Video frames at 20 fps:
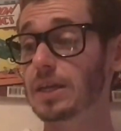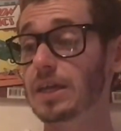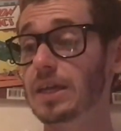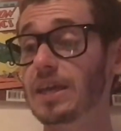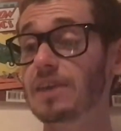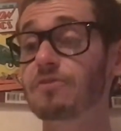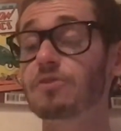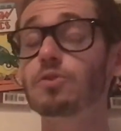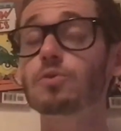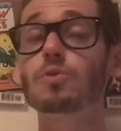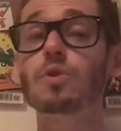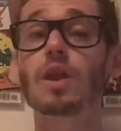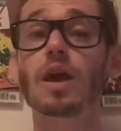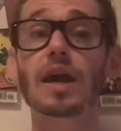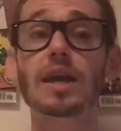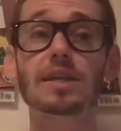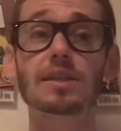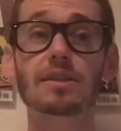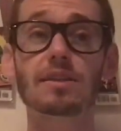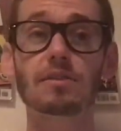if you
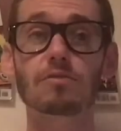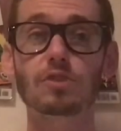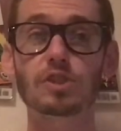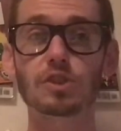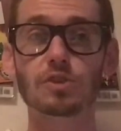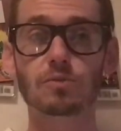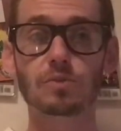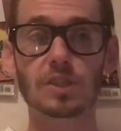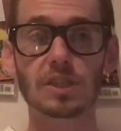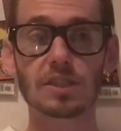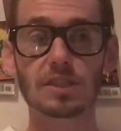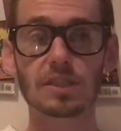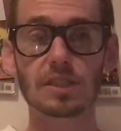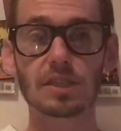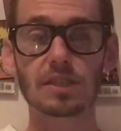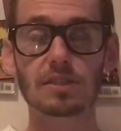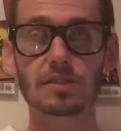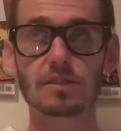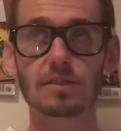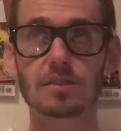liked the original
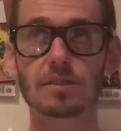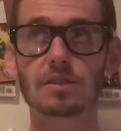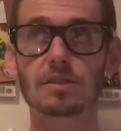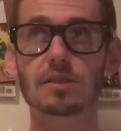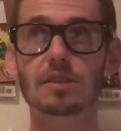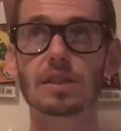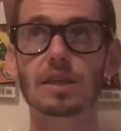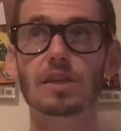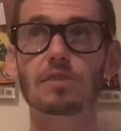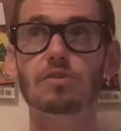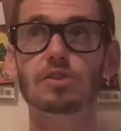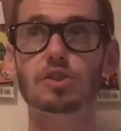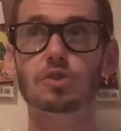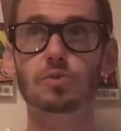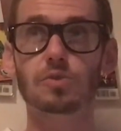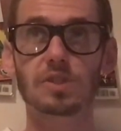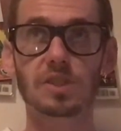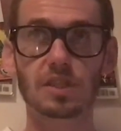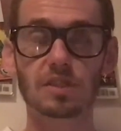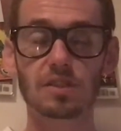DCeased, the original
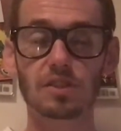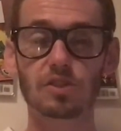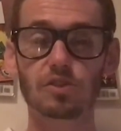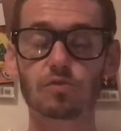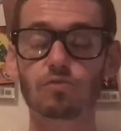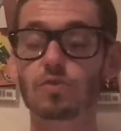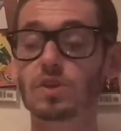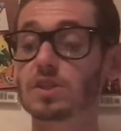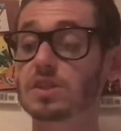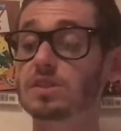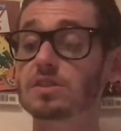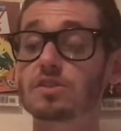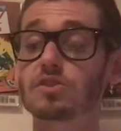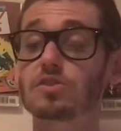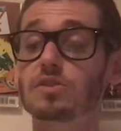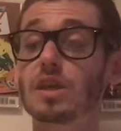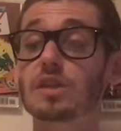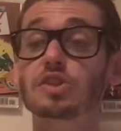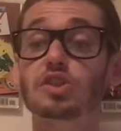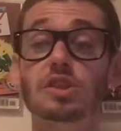6-issue run, this
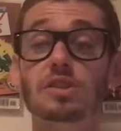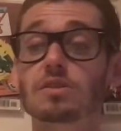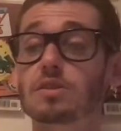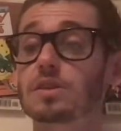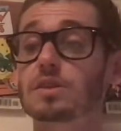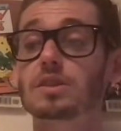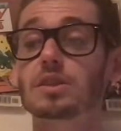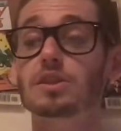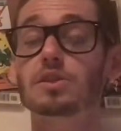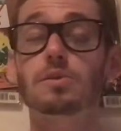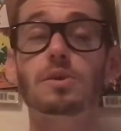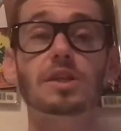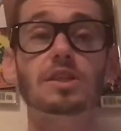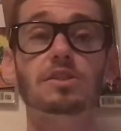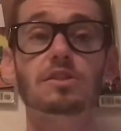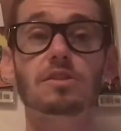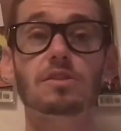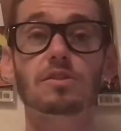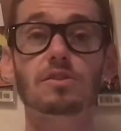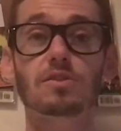is just a
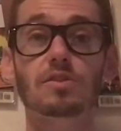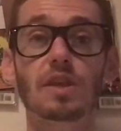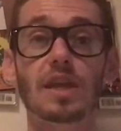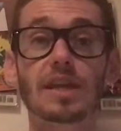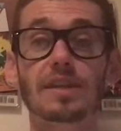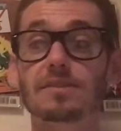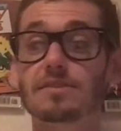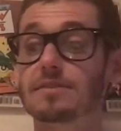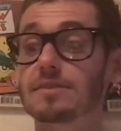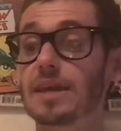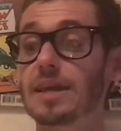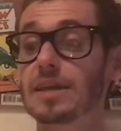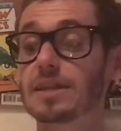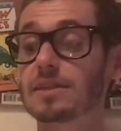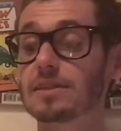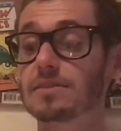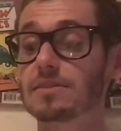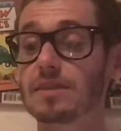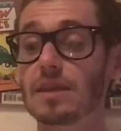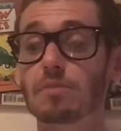continuation. It's set in
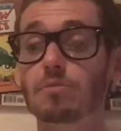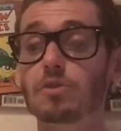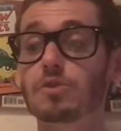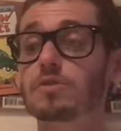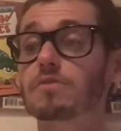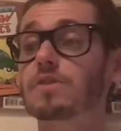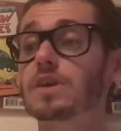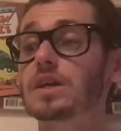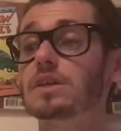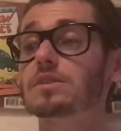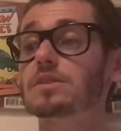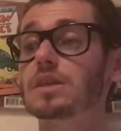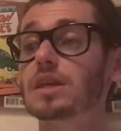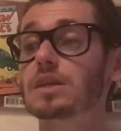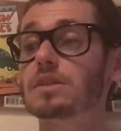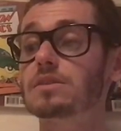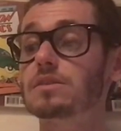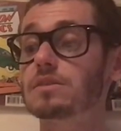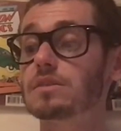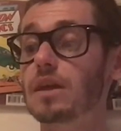the same universe,
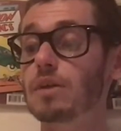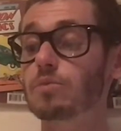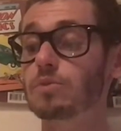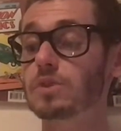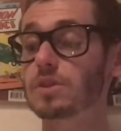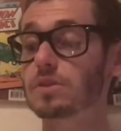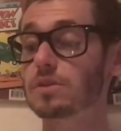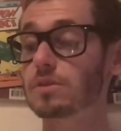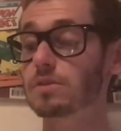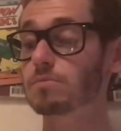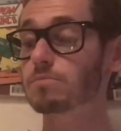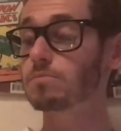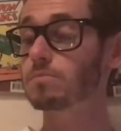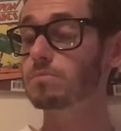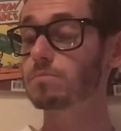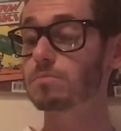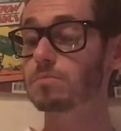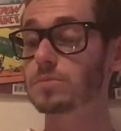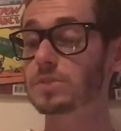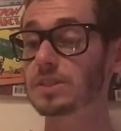it's got the
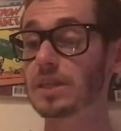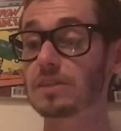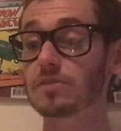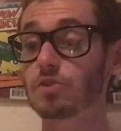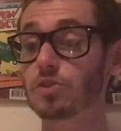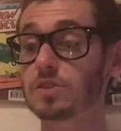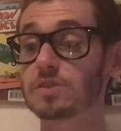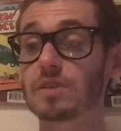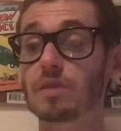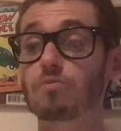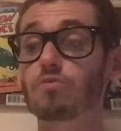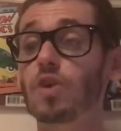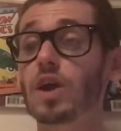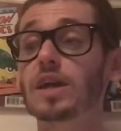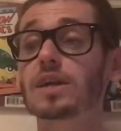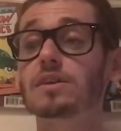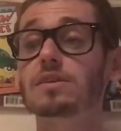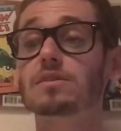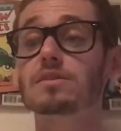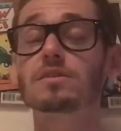same
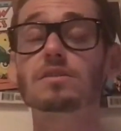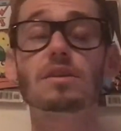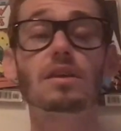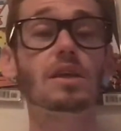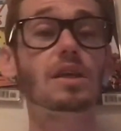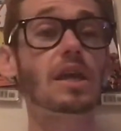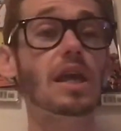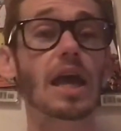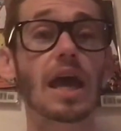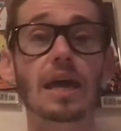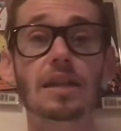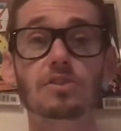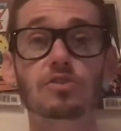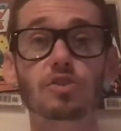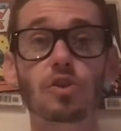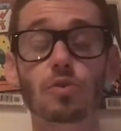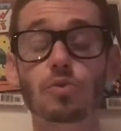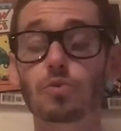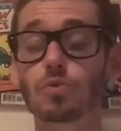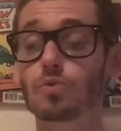writers, and
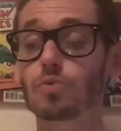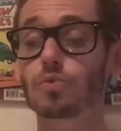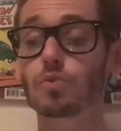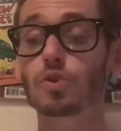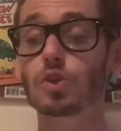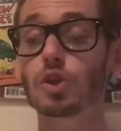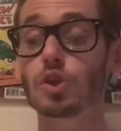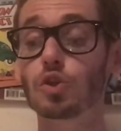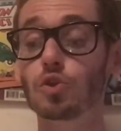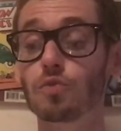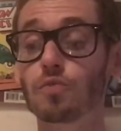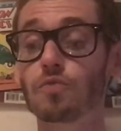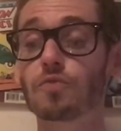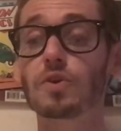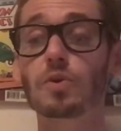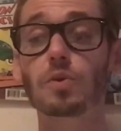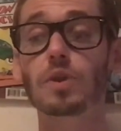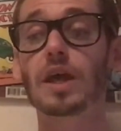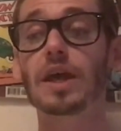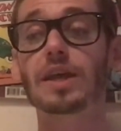so you
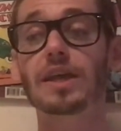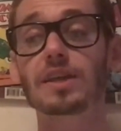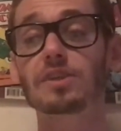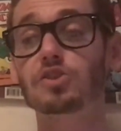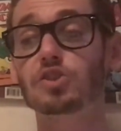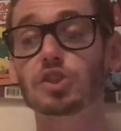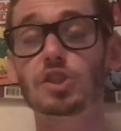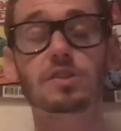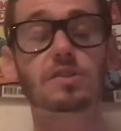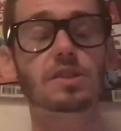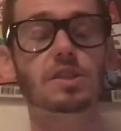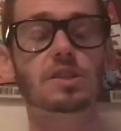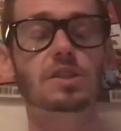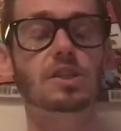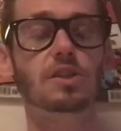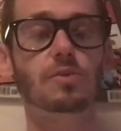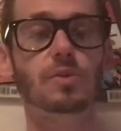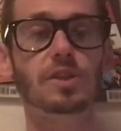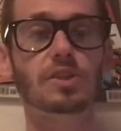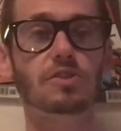feel like it's just a
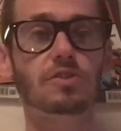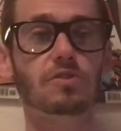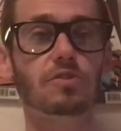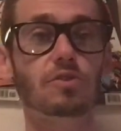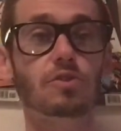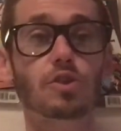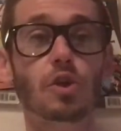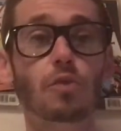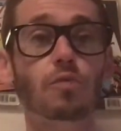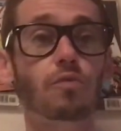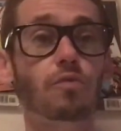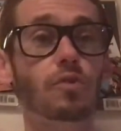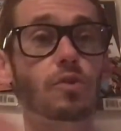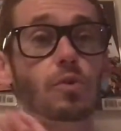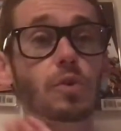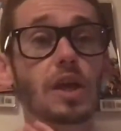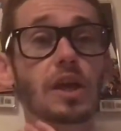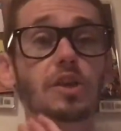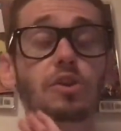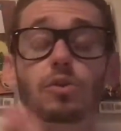continuation. So don't feel
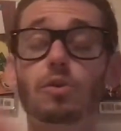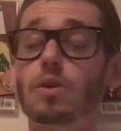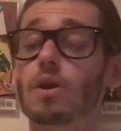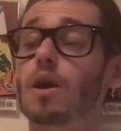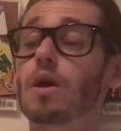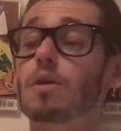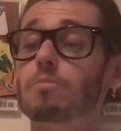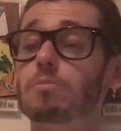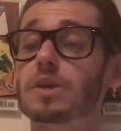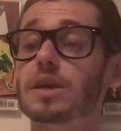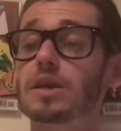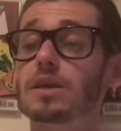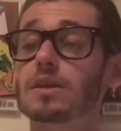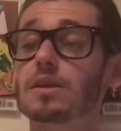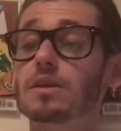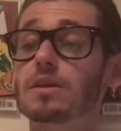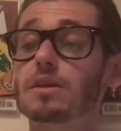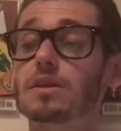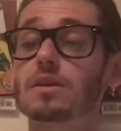like you can't pick,